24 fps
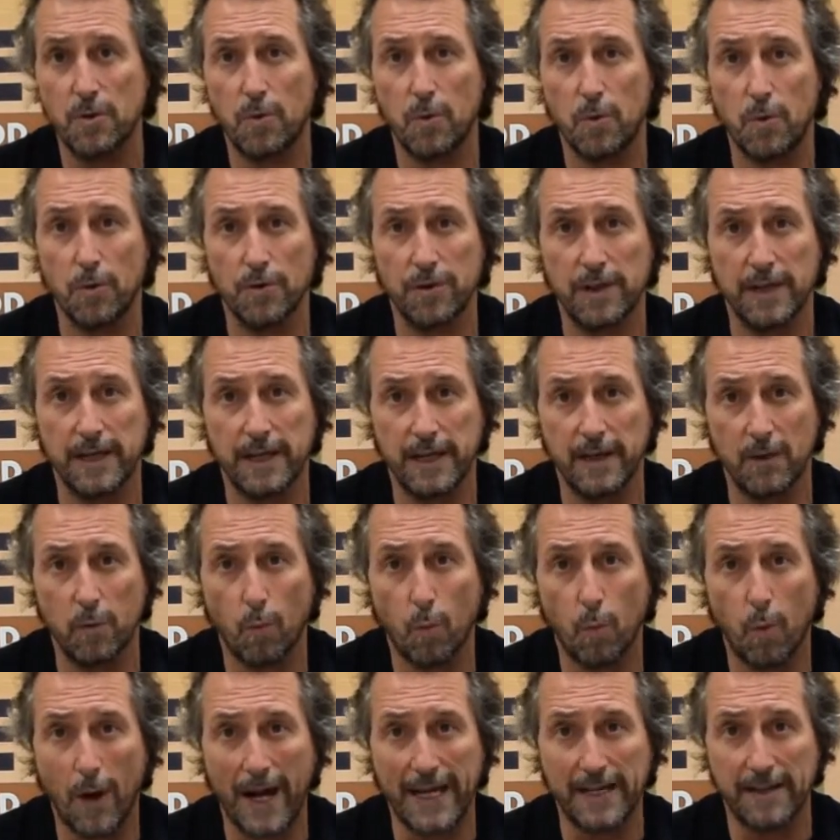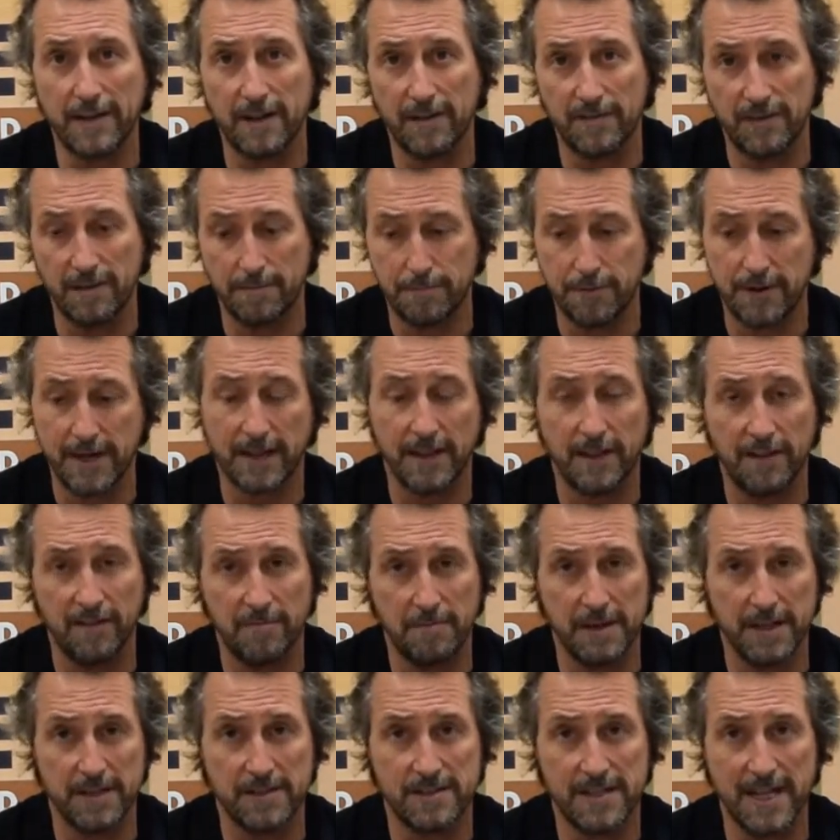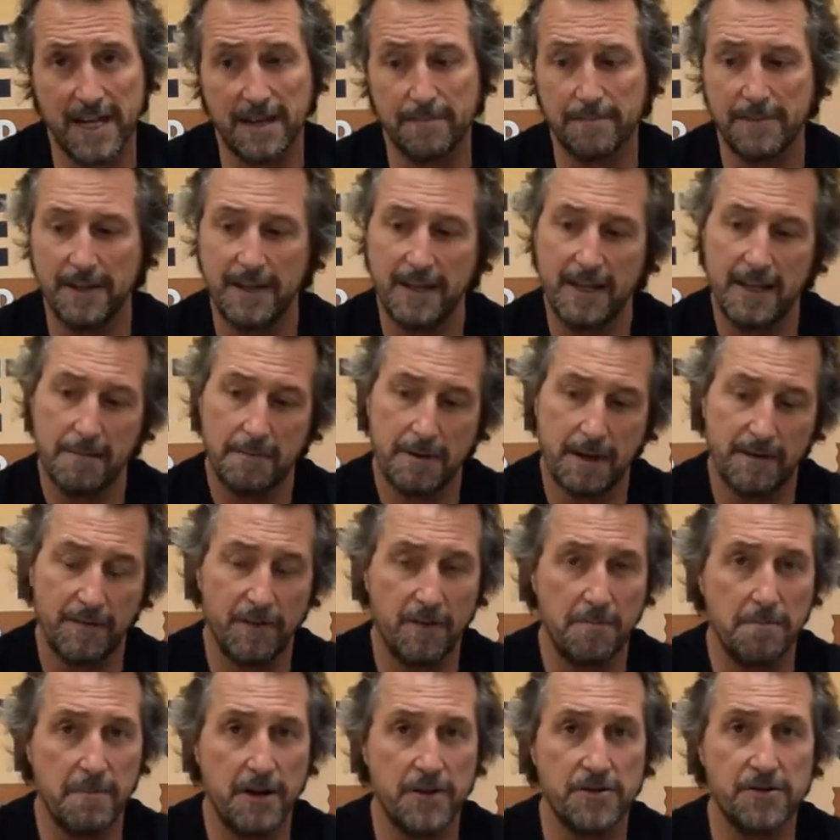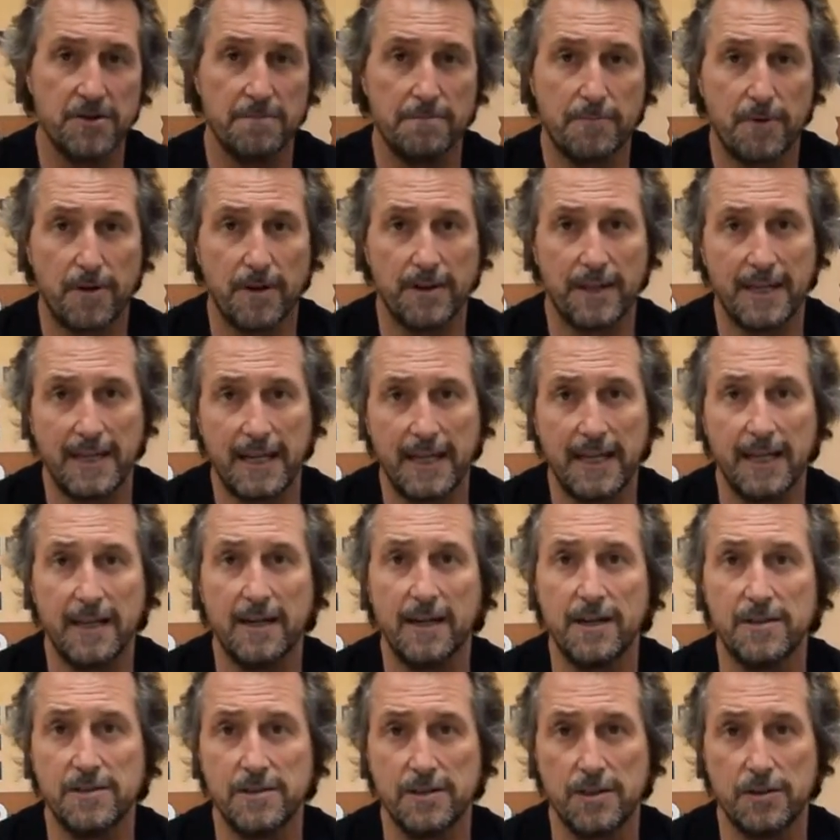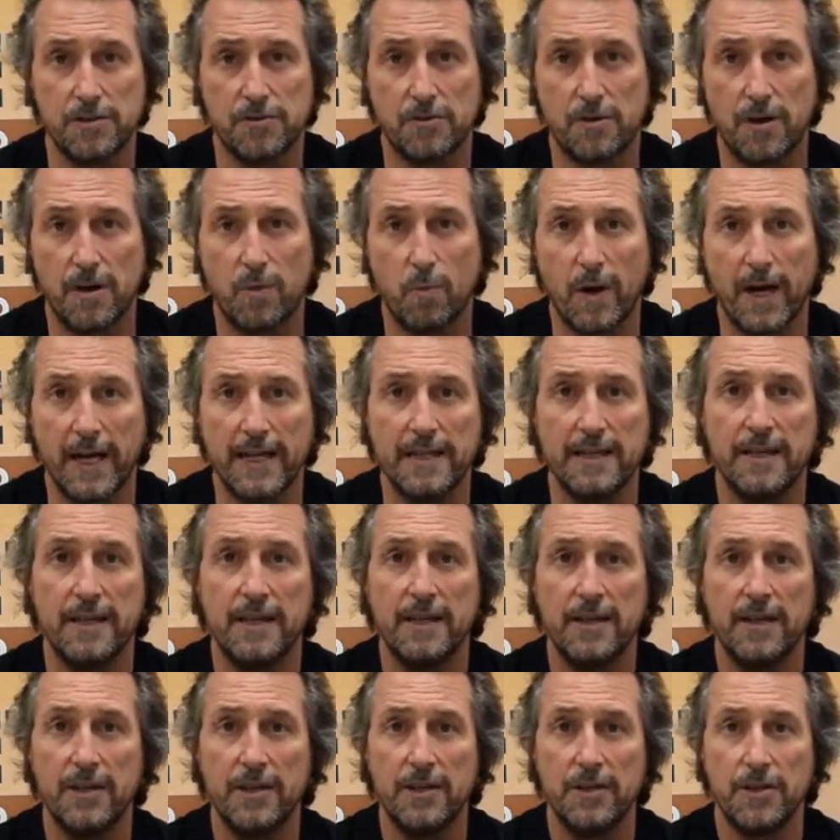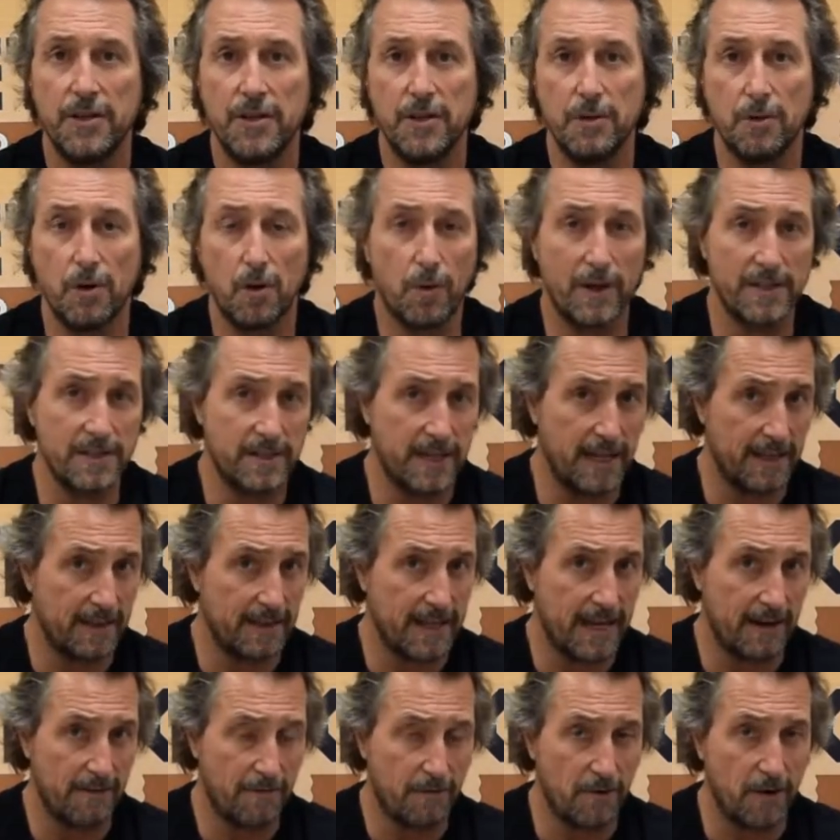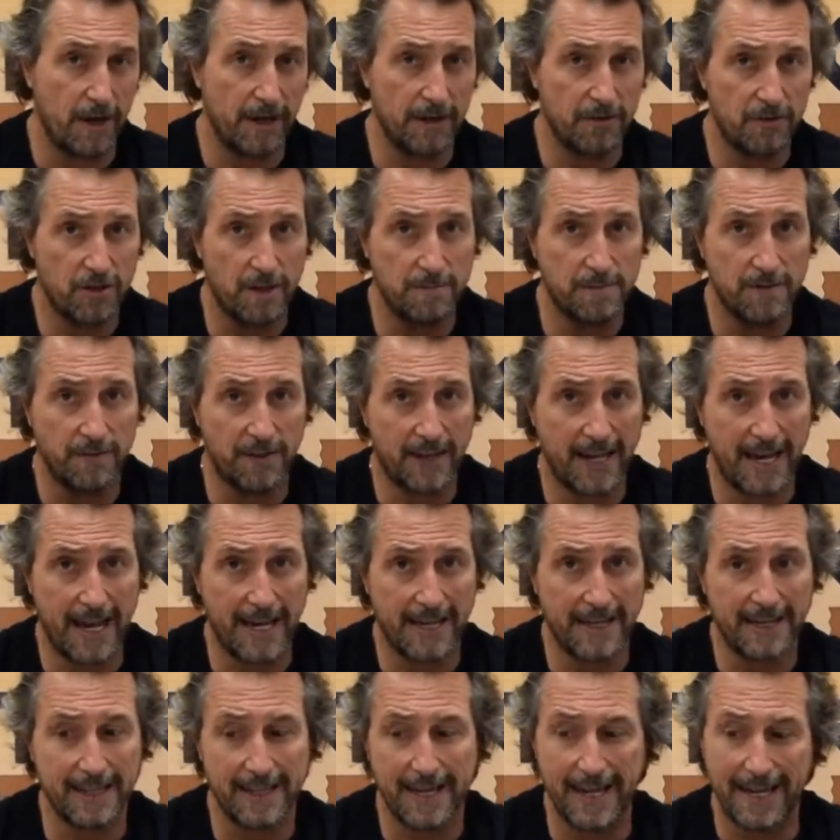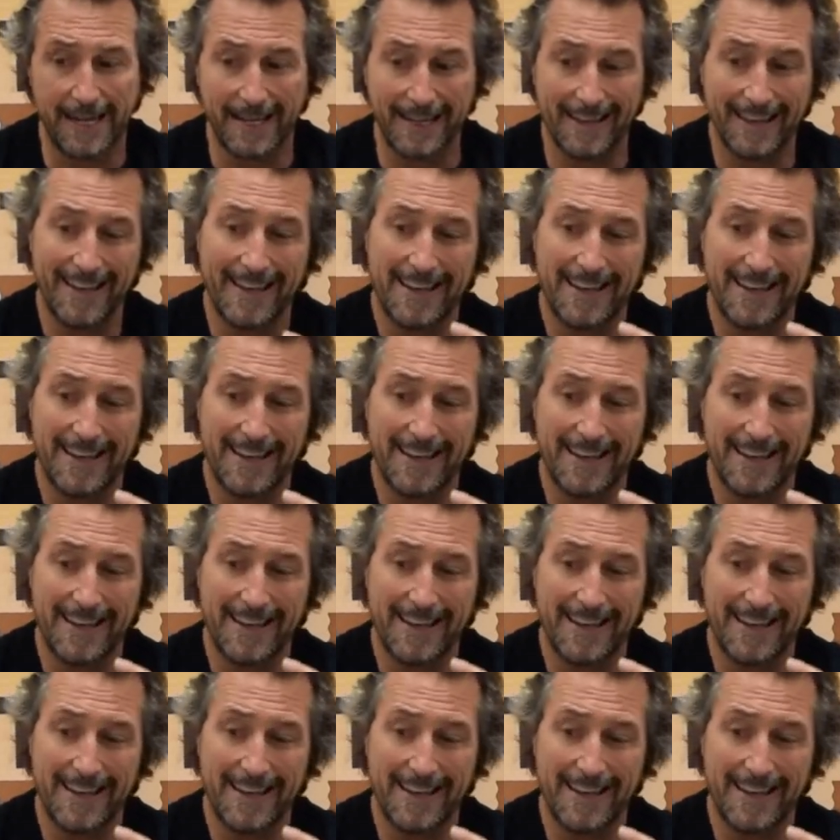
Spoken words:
or the weight of the product you've mixed up. But if you measure it by the kilos and the dry weight, you'll always get that right in terms of calculating.